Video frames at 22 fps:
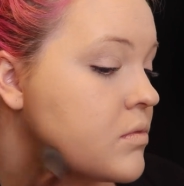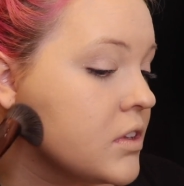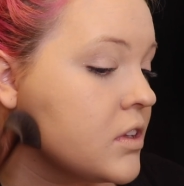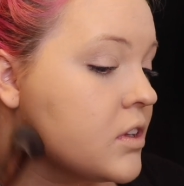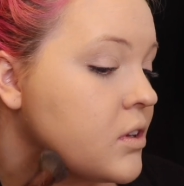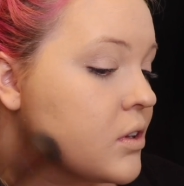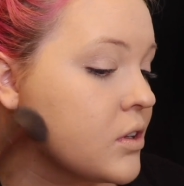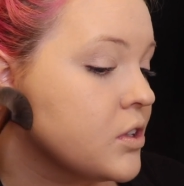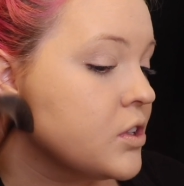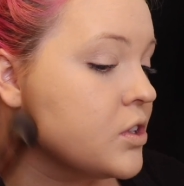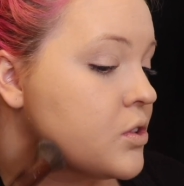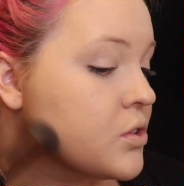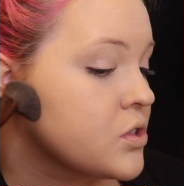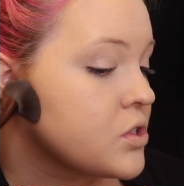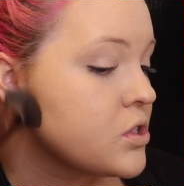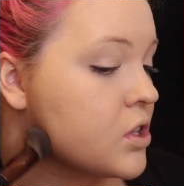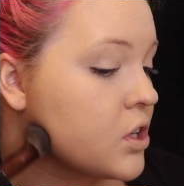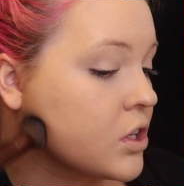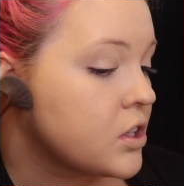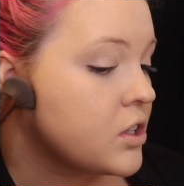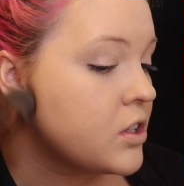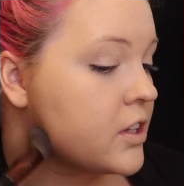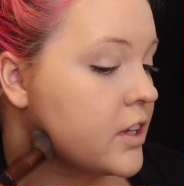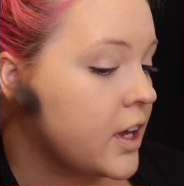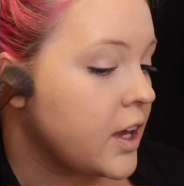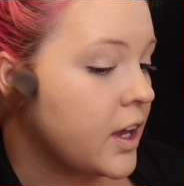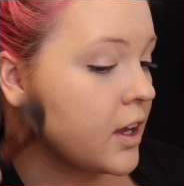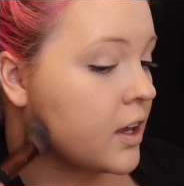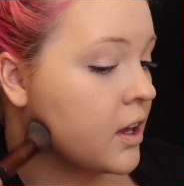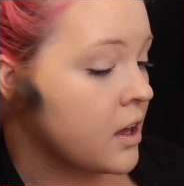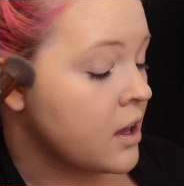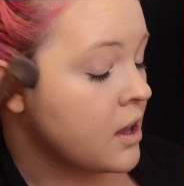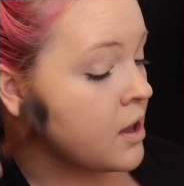You can use
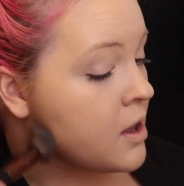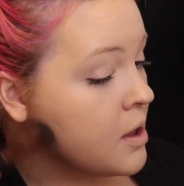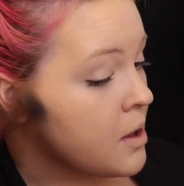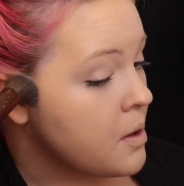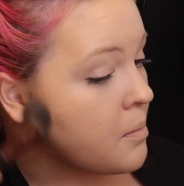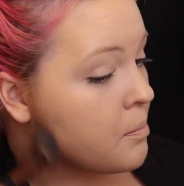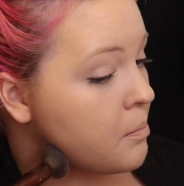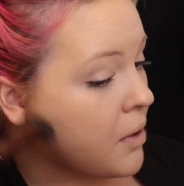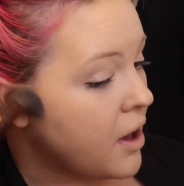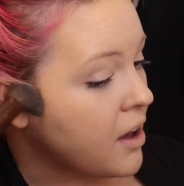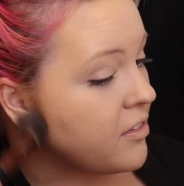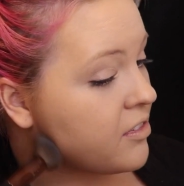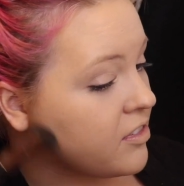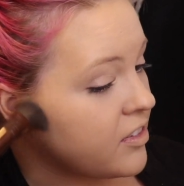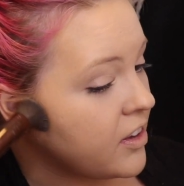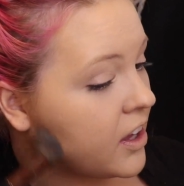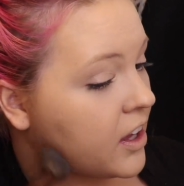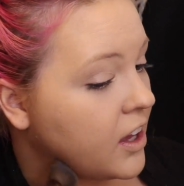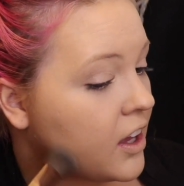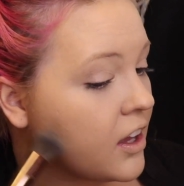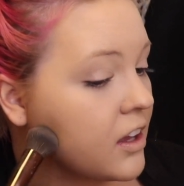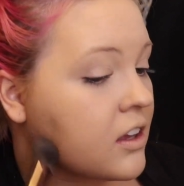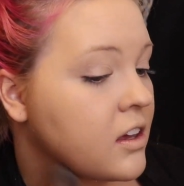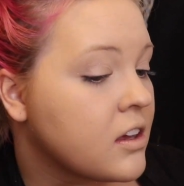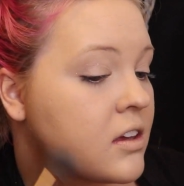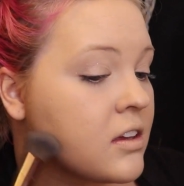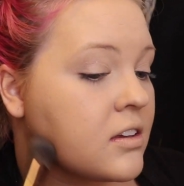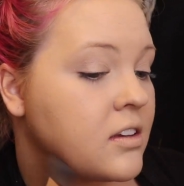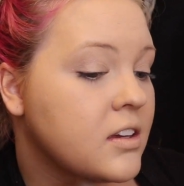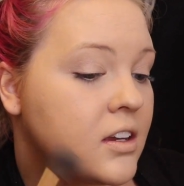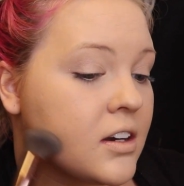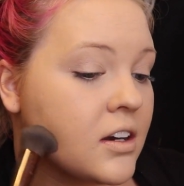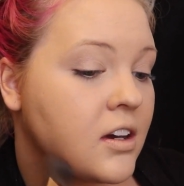circling, buffing,
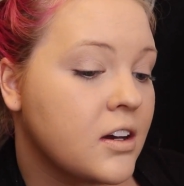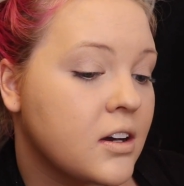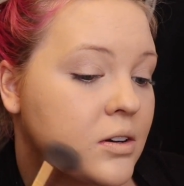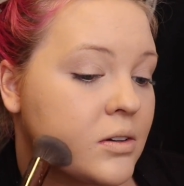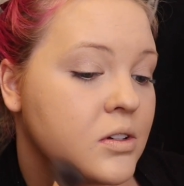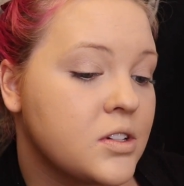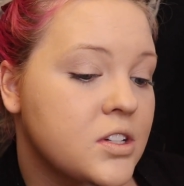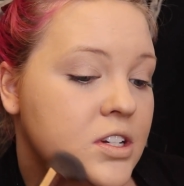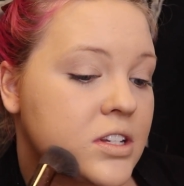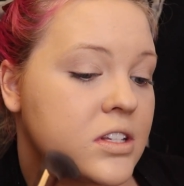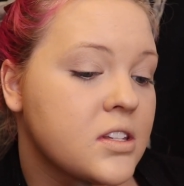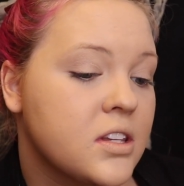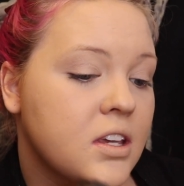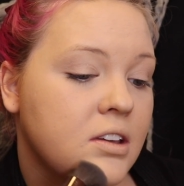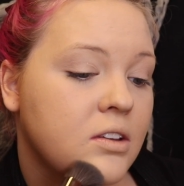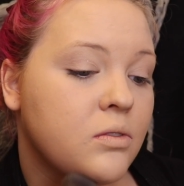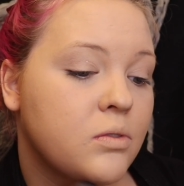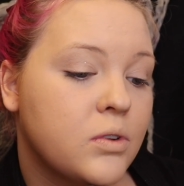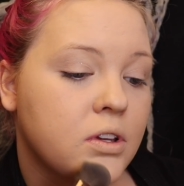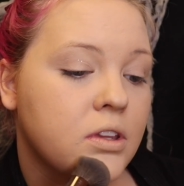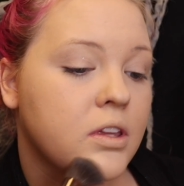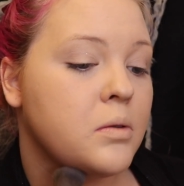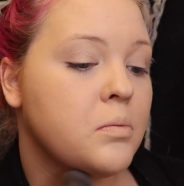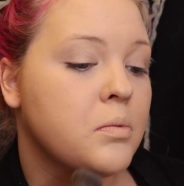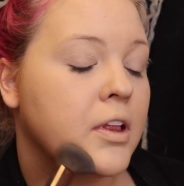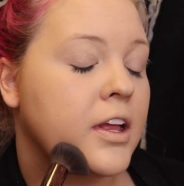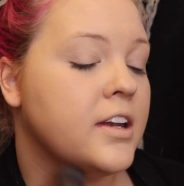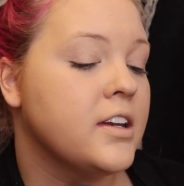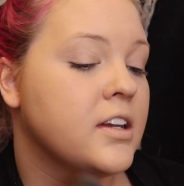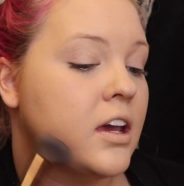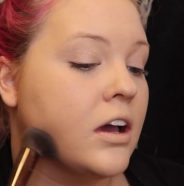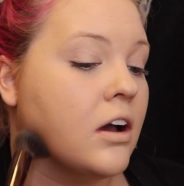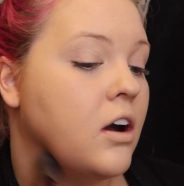you know, just like really
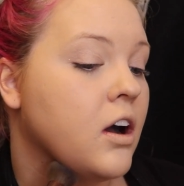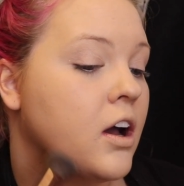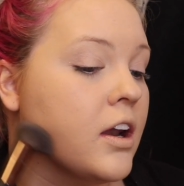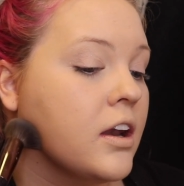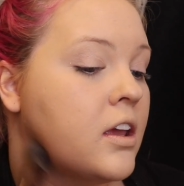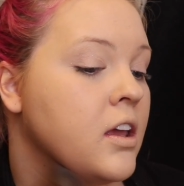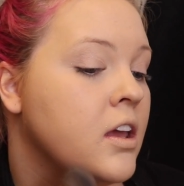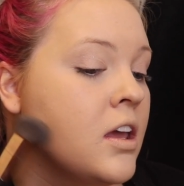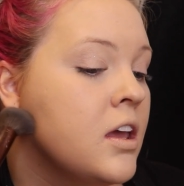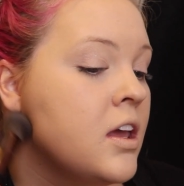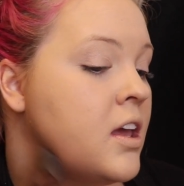blend it on.